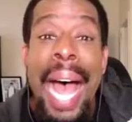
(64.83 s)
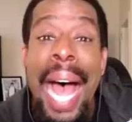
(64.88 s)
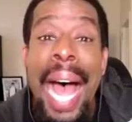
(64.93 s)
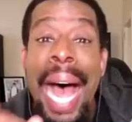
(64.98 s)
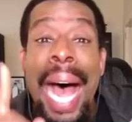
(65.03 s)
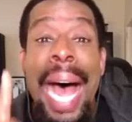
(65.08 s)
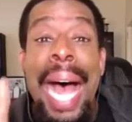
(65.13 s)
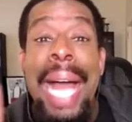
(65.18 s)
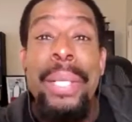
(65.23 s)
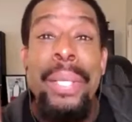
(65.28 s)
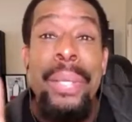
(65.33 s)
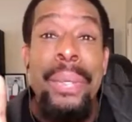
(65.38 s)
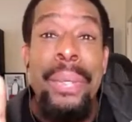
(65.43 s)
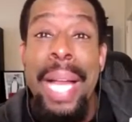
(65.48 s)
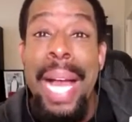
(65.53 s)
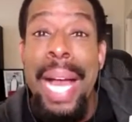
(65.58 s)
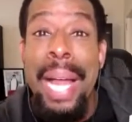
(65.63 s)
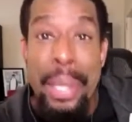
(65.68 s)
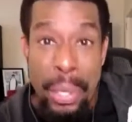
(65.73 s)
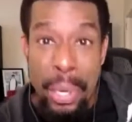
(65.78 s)
I do
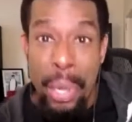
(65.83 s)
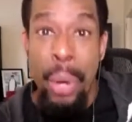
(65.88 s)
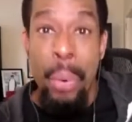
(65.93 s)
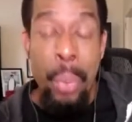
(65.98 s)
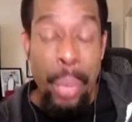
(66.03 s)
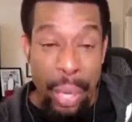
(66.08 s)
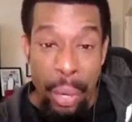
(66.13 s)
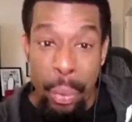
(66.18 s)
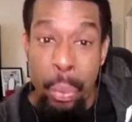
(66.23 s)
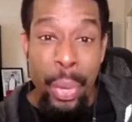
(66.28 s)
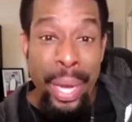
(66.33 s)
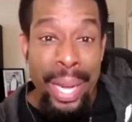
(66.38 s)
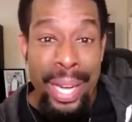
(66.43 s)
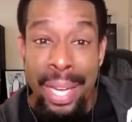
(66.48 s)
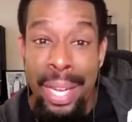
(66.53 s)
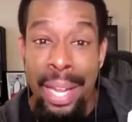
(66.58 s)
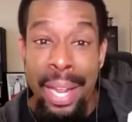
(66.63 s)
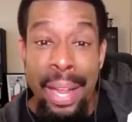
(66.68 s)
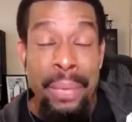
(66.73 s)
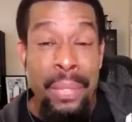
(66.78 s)
not know where wind
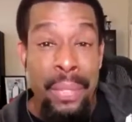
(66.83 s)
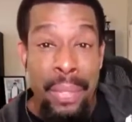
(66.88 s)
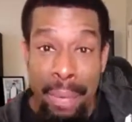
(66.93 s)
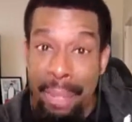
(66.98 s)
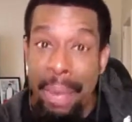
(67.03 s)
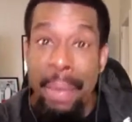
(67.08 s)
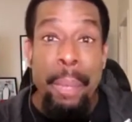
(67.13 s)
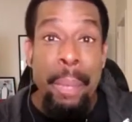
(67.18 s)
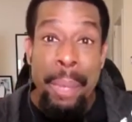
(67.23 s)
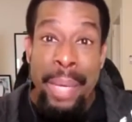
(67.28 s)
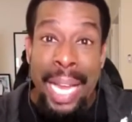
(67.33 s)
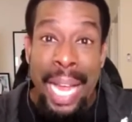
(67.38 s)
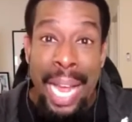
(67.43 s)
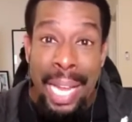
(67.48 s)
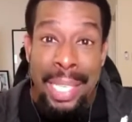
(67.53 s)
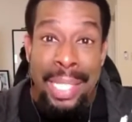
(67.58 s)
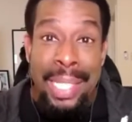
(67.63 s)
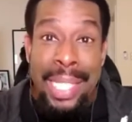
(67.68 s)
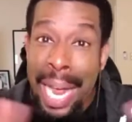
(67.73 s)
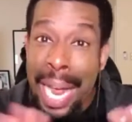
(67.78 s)
comes from. I'm going to be
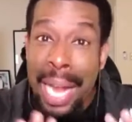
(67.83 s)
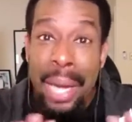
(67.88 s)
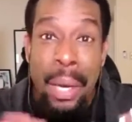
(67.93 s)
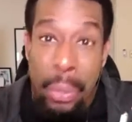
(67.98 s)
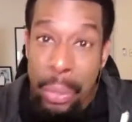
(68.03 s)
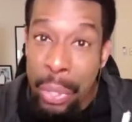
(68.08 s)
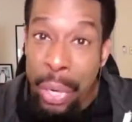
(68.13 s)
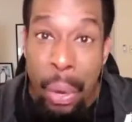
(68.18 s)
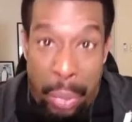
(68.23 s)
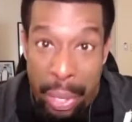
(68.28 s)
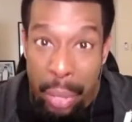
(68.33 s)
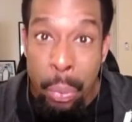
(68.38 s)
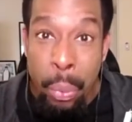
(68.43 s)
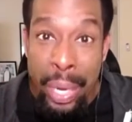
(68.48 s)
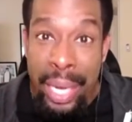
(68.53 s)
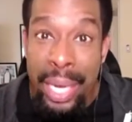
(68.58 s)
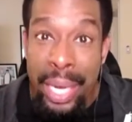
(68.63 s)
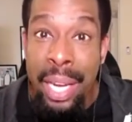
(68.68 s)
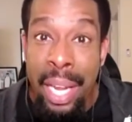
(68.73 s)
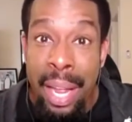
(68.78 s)
honest. I don't know where
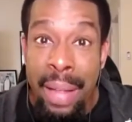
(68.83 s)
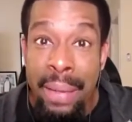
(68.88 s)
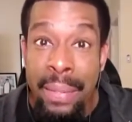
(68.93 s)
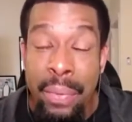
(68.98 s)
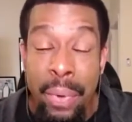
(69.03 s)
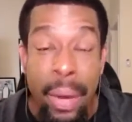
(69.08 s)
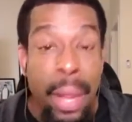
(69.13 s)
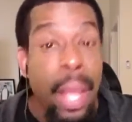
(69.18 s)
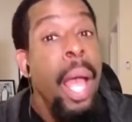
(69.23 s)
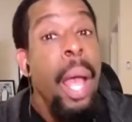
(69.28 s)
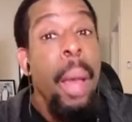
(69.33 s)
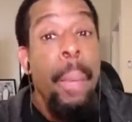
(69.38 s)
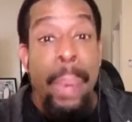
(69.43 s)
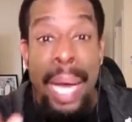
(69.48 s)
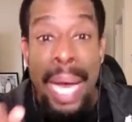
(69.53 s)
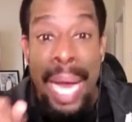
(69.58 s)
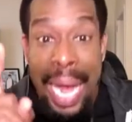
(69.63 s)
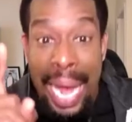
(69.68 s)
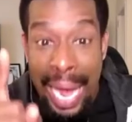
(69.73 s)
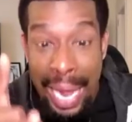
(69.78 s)
wind comes from.
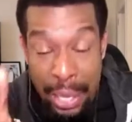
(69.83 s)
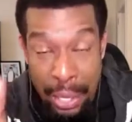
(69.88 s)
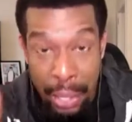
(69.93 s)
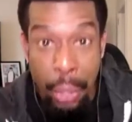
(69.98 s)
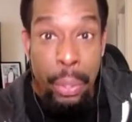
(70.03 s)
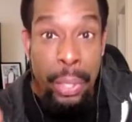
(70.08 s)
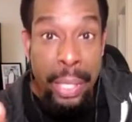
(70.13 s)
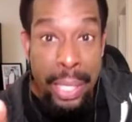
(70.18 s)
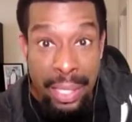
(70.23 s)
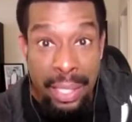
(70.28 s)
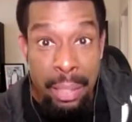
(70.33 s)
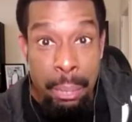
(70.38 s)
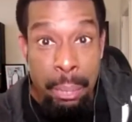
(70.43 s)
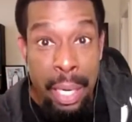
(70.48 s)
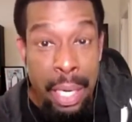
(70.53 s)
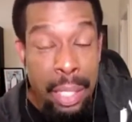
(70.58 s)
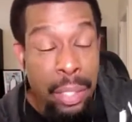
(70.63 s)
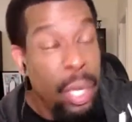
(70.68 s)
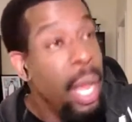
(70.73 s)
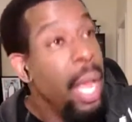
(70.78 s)
But I know this
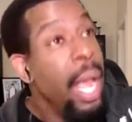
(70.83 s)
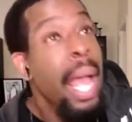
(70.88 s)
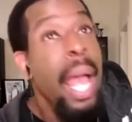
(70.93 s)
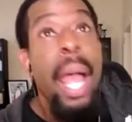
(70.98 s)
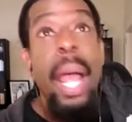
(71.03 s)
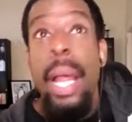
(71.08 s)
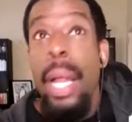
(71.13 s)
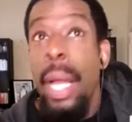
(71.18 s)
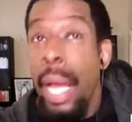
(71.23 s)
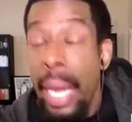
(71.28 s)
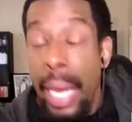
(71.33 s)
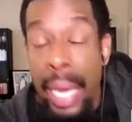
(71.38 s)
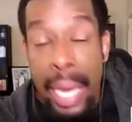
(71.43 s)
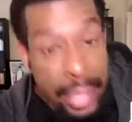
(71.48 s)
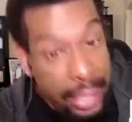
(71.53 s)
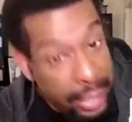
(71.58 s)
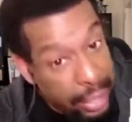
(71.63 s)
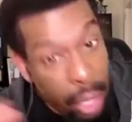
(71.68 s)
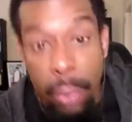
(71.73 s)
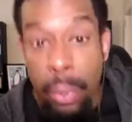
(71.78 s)
much.
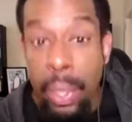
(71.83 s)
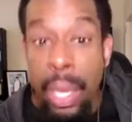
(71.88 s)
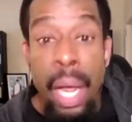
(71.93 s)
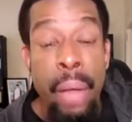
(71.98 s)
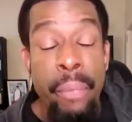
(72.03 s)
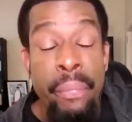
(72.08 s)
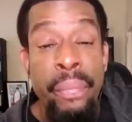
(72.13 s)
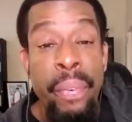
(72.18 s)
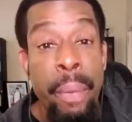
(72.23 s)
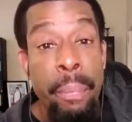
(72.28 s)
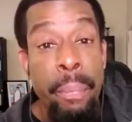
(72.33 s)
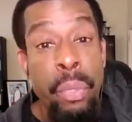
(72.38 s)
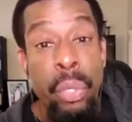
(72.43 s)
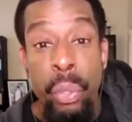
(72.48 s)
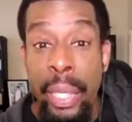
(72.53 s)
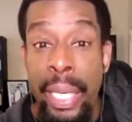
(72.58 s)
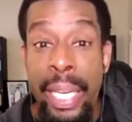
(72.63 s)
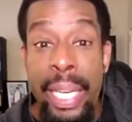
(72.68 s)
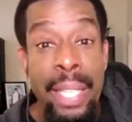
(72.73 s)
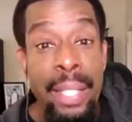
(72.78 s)
It don't come from
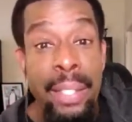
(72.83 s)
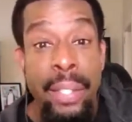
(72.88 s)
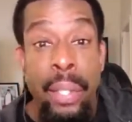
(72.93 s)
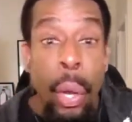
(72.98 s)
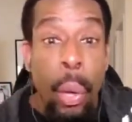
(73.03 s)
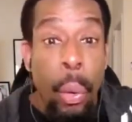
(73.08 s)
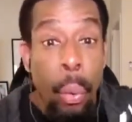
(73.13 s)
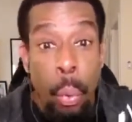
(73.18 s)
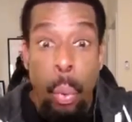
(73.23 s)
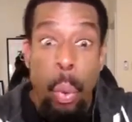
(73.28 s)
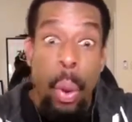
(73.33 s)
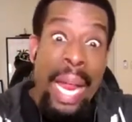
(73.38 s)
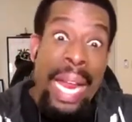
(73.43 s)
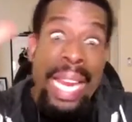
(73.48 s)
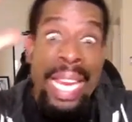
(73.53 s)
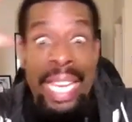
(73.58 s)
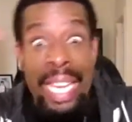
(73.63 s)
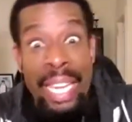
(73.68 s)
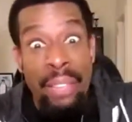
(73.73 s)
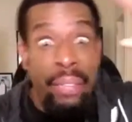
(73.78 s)
trees
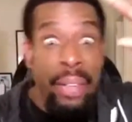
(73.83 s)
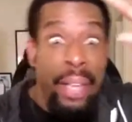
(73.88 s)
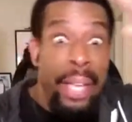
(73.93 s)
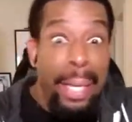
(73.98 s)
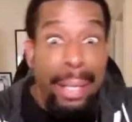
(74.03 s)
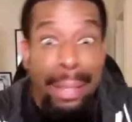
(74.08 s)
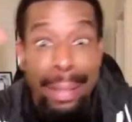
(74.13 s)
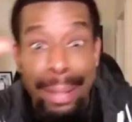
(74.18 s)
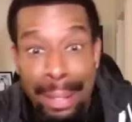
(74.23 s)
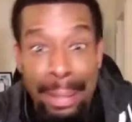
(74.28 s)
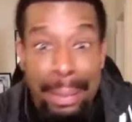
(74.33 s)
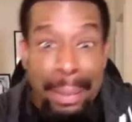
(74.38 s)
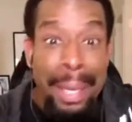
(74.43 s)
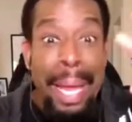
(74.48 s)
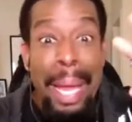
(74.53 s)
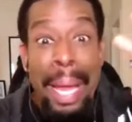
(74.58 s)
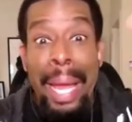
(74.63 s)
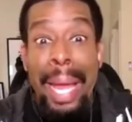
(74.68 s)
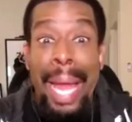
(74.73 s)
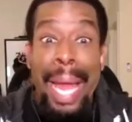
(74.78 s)
waving.
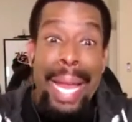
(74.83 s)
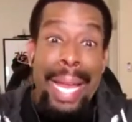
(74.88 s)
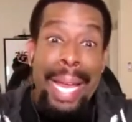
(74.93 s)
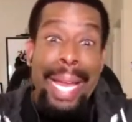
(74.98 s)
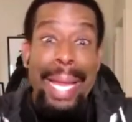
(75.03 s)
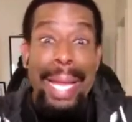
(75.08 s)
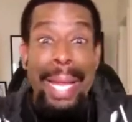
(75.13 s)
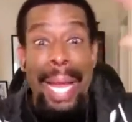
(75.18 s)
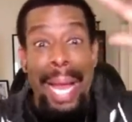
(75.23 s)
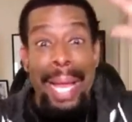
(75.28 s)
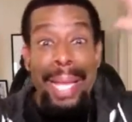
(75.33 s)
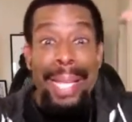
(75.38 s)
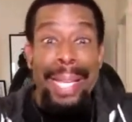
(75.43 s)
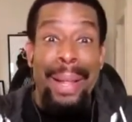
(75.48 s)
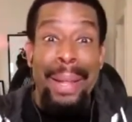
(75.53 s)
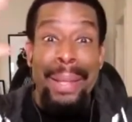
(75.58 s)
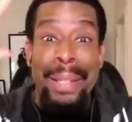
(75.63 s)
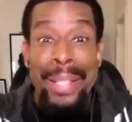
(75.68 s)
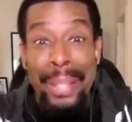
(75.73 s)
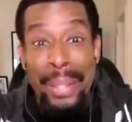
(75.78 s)
Hey, how
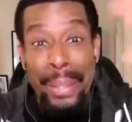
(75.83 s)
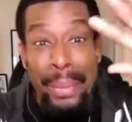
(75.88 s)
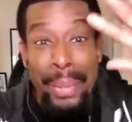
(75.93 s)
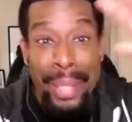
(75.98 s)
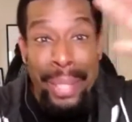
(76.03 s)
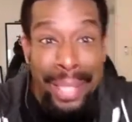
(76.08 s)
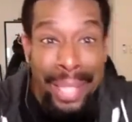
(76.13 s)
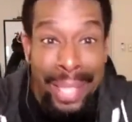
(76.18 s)
y'all doing?